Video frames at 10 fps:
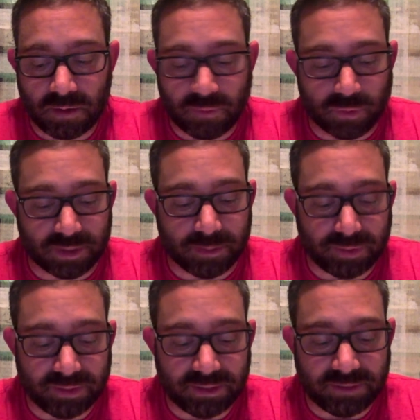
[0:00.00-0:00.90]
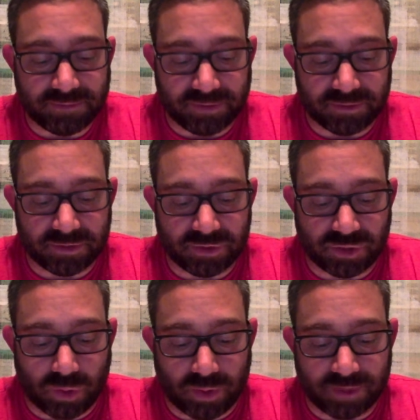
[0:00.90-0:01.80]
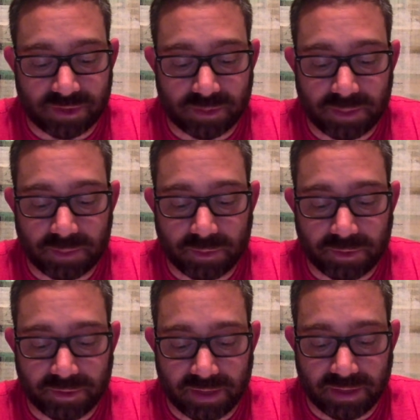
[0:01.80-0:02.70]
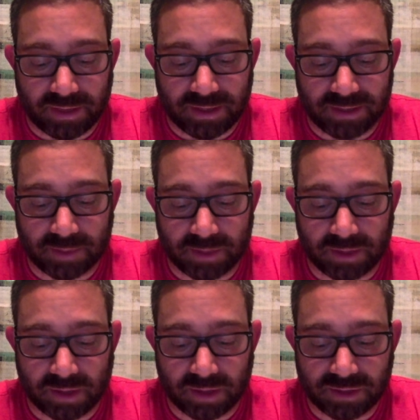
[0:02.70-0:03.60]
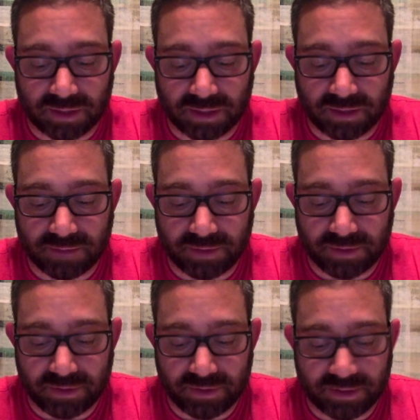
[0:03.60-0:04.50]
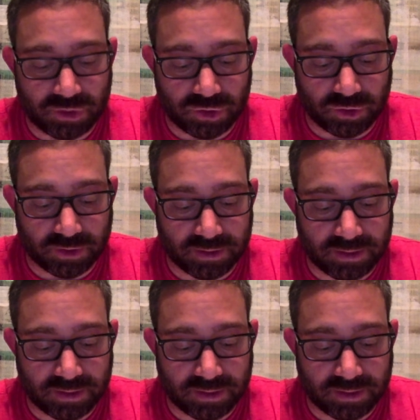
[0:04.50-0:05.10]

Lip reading: For it completely fails to show, as some people think, and as by logic of the theory it should,